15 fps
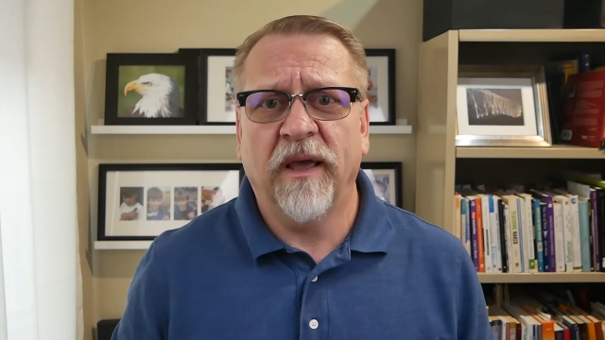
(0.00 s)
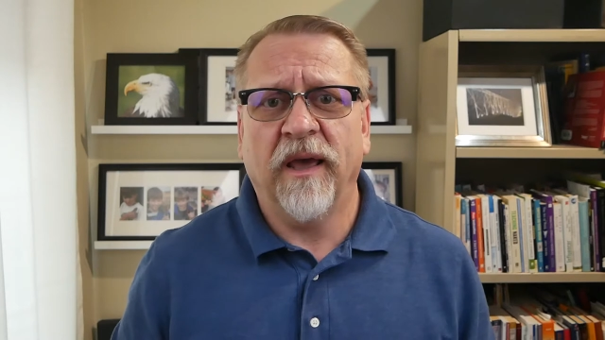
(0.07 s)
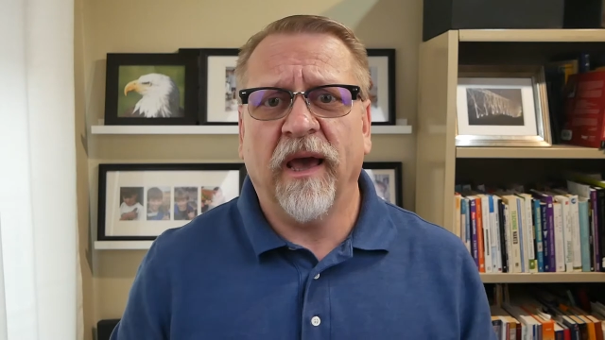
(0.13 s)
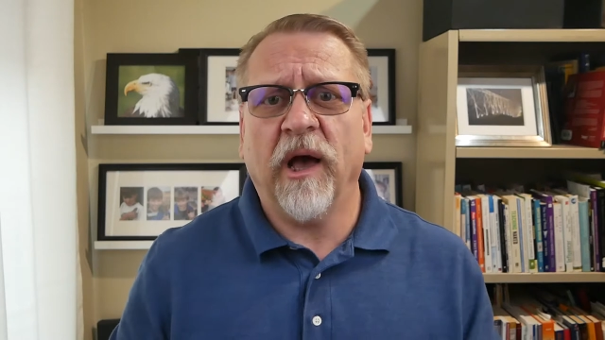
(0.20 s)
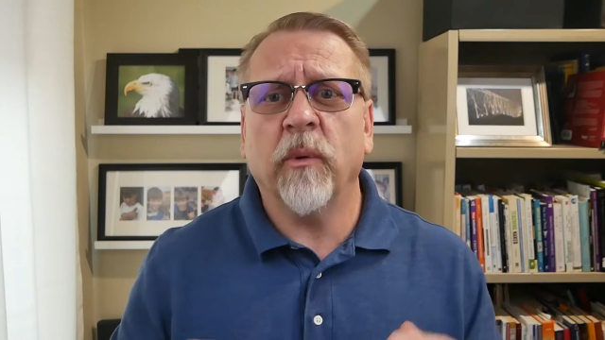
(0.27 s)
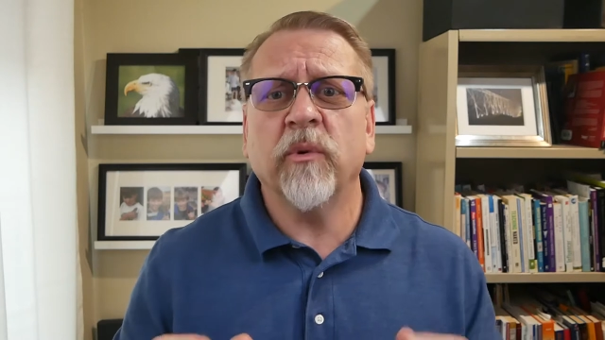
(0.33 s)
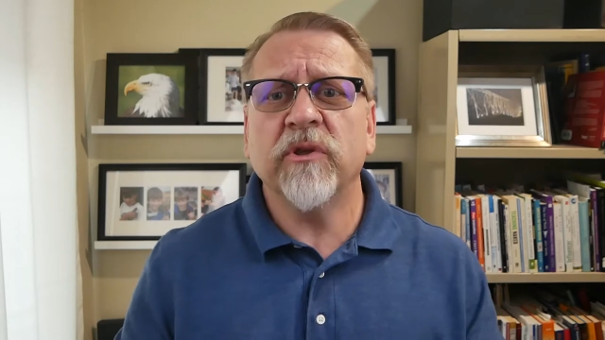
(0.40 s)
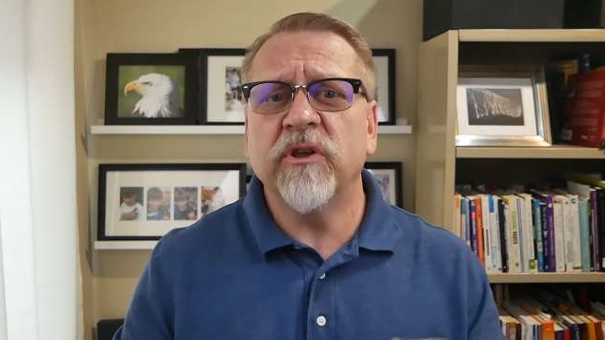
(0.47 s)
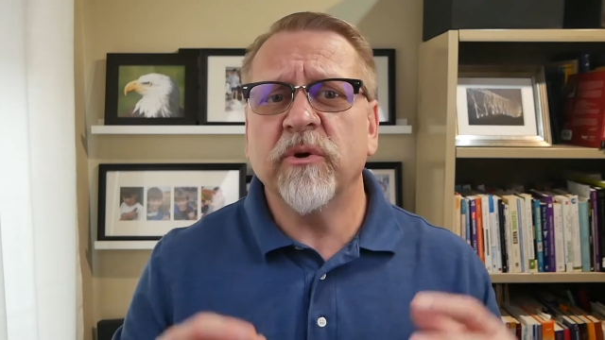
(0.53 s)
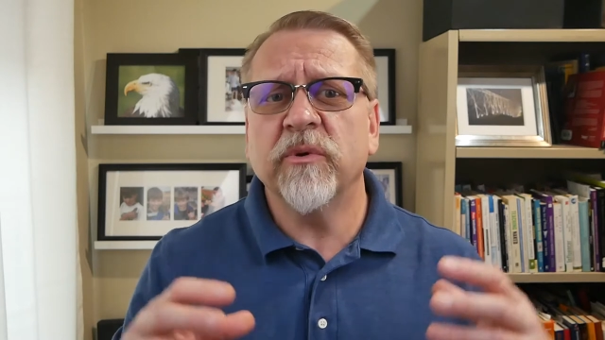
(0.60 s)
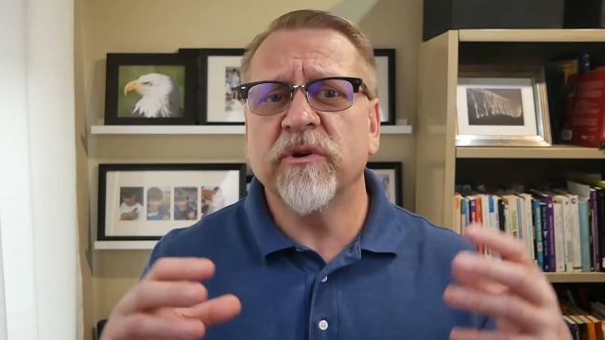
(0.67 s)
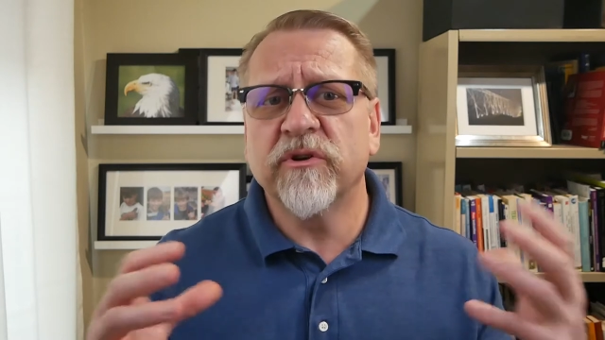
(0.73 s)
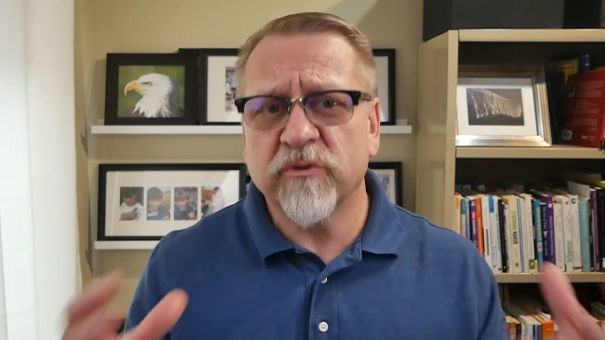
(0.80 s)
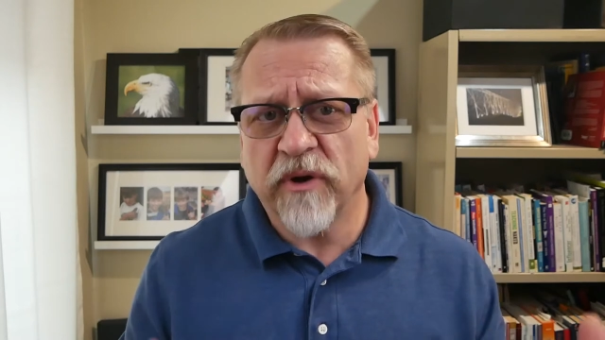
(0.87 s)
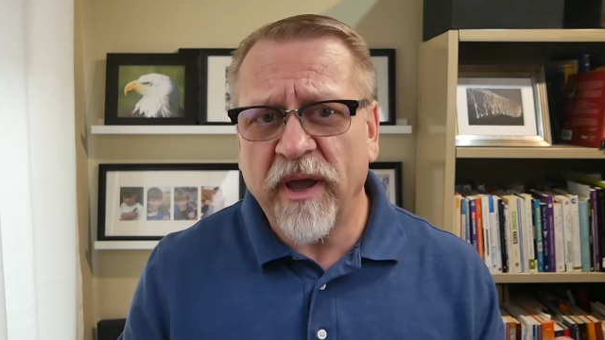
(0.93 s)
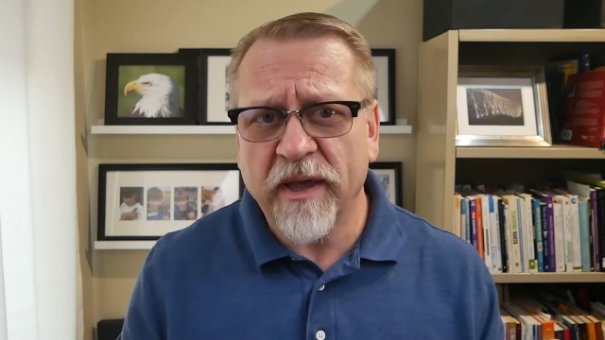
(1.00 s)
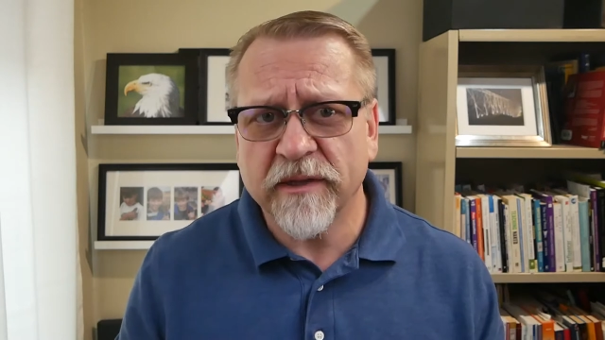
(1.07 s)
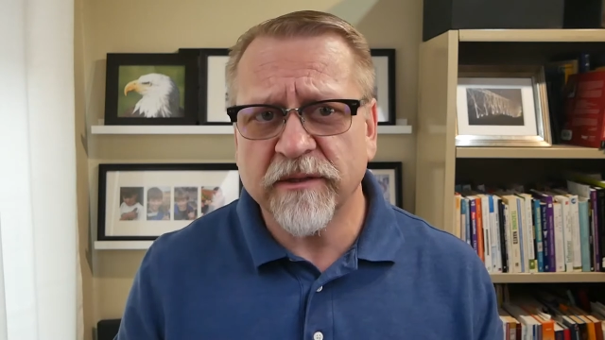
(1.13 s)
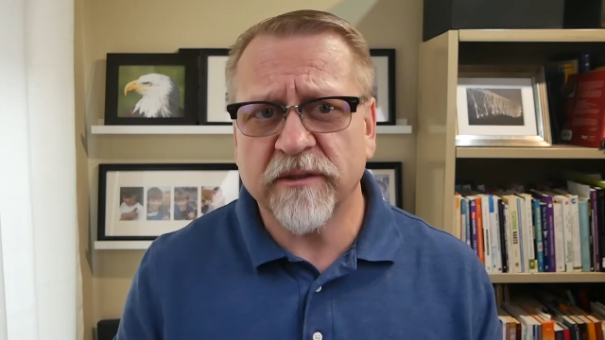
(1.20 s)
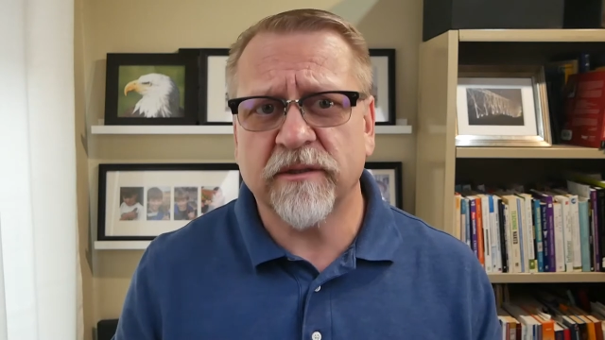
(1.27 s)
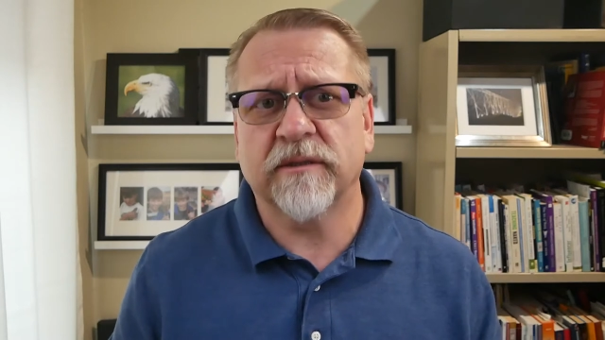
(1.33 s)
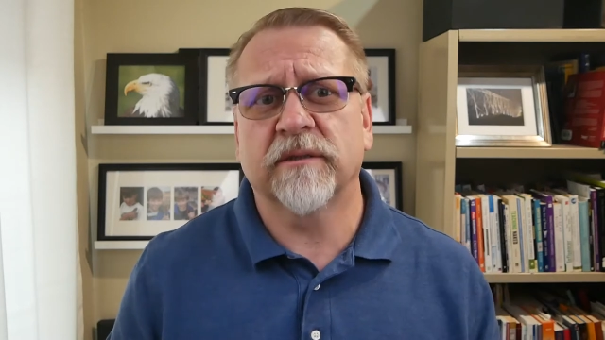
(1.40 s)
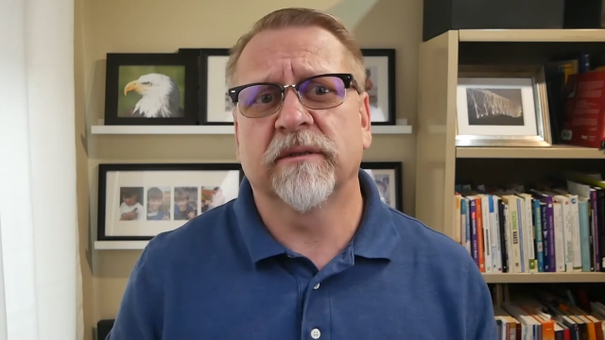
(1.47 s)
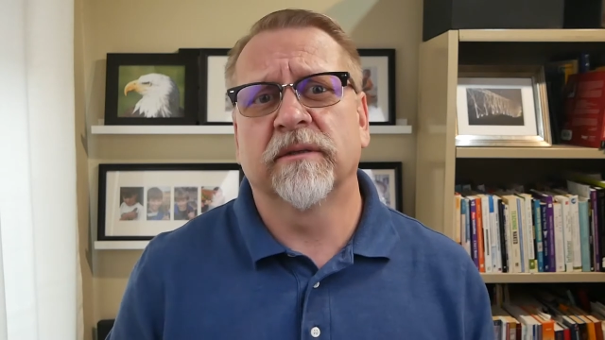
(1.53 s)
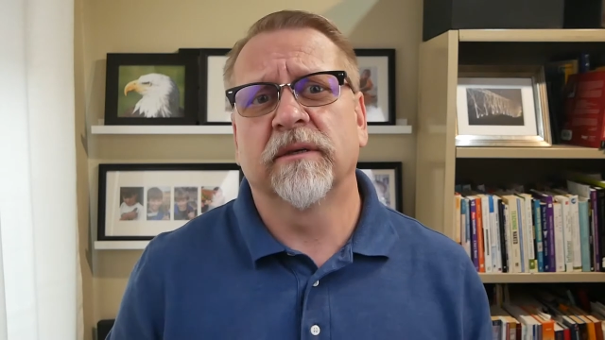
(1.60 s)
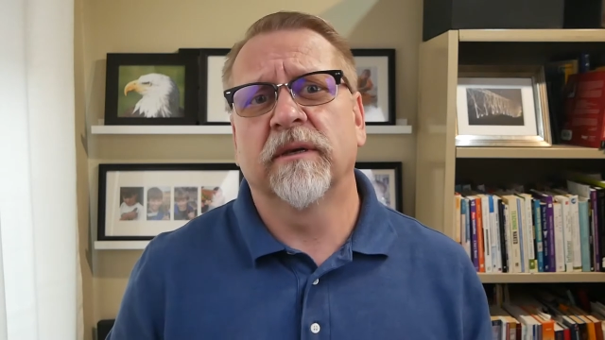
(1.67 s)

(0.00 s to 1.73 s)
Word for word: How will you address